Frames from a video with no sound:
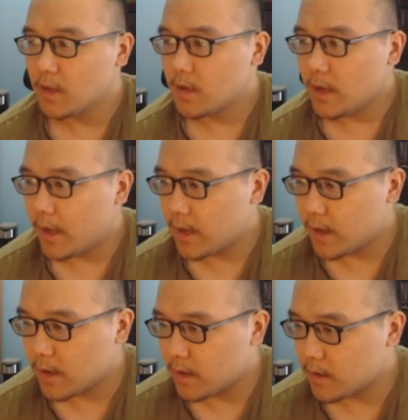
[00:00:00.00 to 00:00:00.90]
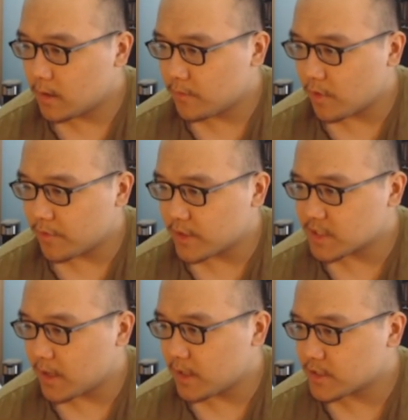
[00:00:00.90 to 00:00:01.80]
And feel free to
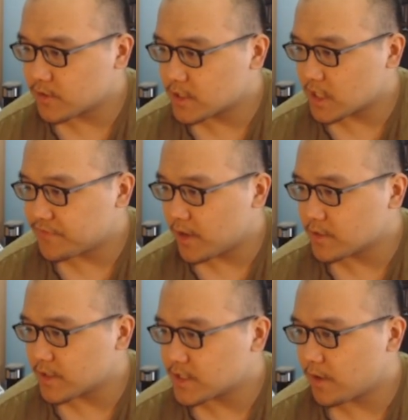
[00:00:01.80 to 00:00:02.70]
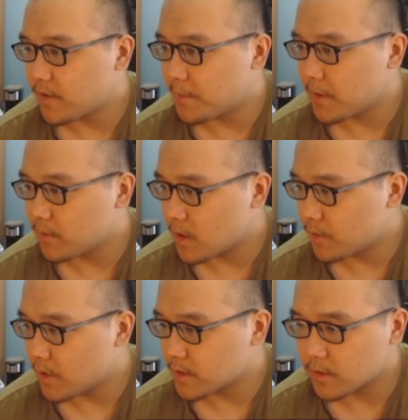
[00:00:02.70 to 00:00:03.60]
submit any screenshots, videos, or etc. that
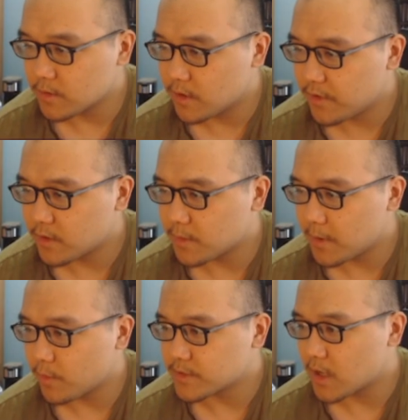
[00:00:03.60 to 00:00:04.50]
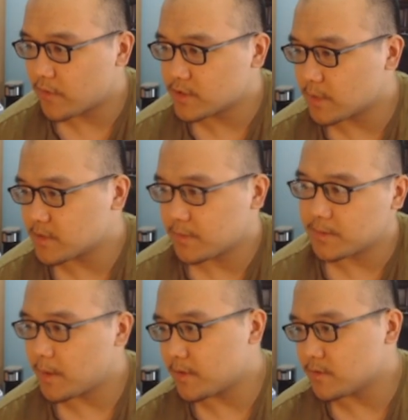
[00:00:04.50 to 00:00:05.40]
you'd like to include in the video, depending on what's covered. Some
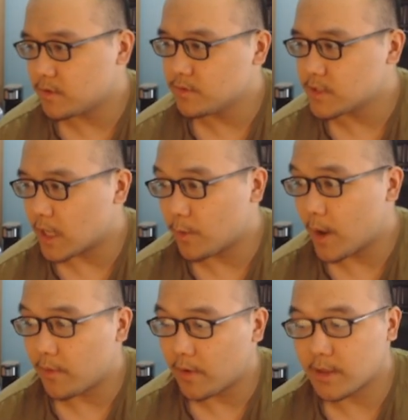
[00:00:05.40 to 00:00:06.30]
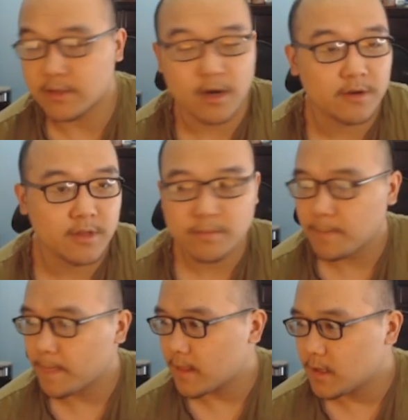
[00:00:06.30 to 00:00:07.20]
submission will not be used. I don't know why I read the entire thing.
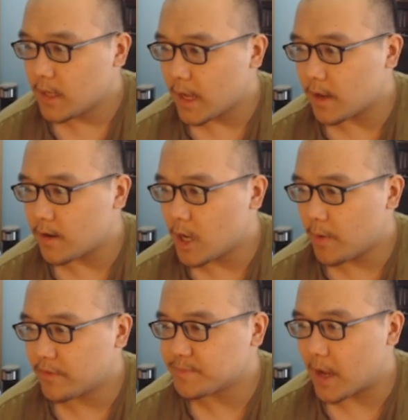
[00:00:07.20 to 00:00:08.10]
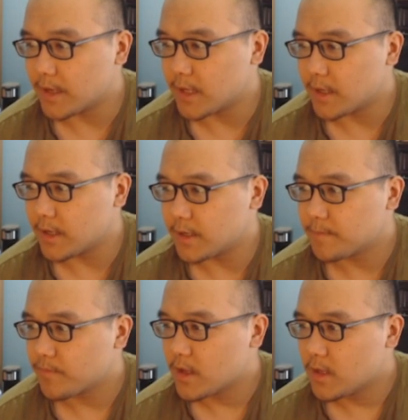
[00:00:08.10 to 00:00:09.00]
And no one responded.
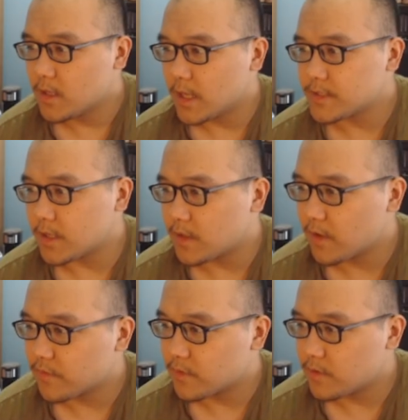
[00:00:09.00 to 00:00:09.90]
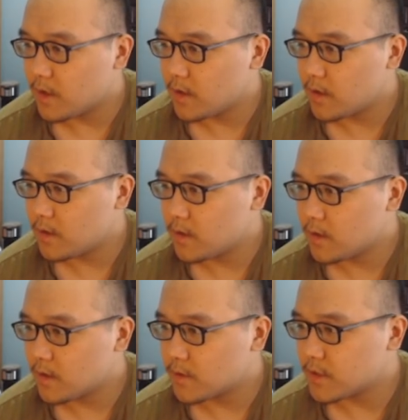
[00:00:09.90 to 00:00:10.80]
Let's see.
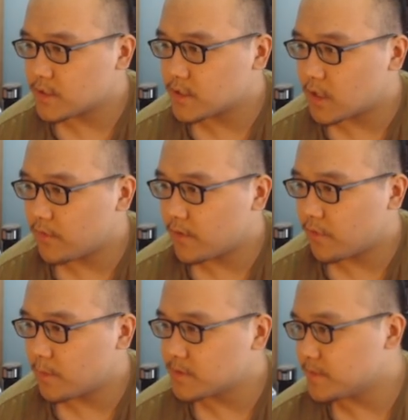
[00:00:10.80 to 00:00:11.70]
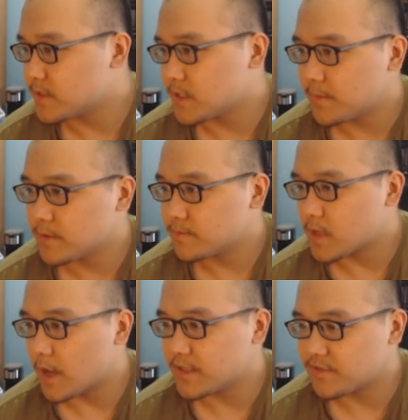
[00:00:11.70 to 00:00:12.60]
Think this survey form is missing something?
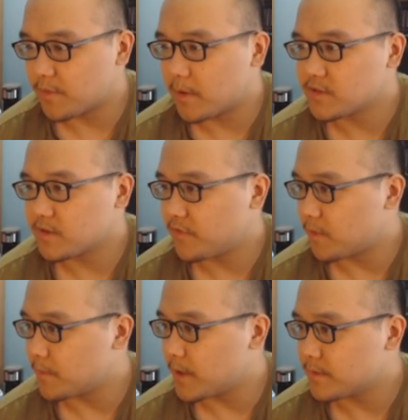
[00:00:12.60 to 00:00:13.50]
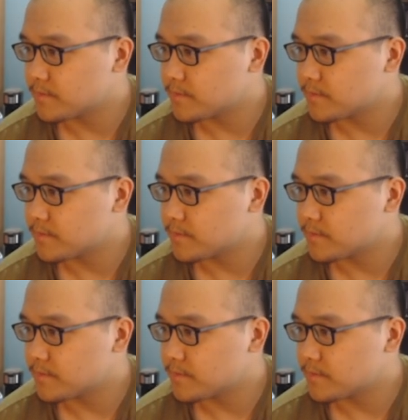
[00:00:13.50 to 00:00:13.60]
Oh, this is mostly for me.